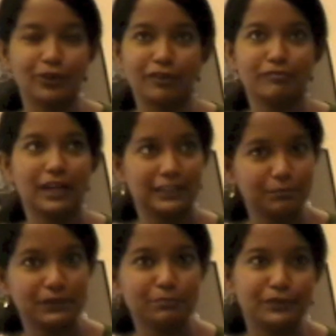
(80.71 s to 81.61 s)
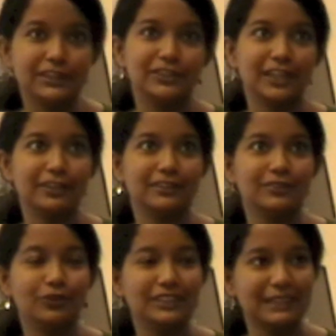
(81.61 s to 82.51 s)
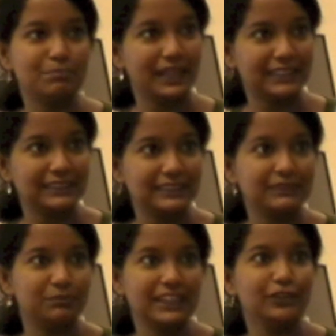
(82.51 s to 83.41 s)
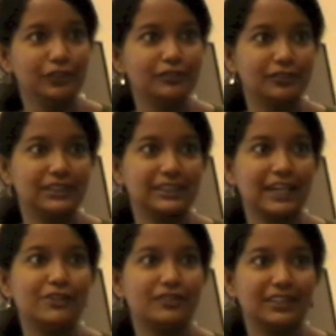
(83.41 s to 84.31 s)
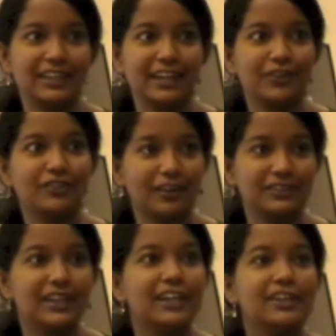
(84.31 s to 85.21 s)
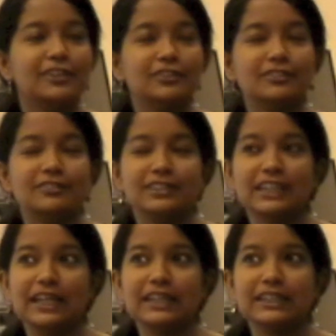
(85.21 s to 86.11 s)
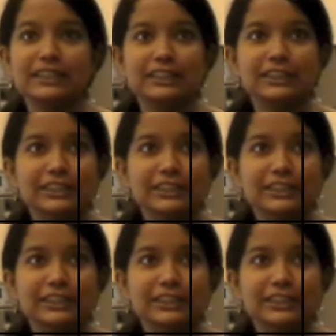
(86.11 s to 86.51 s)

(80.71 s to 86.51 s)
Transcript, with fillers: a lot of other people you can go see places being new to this country they take you out so it's like really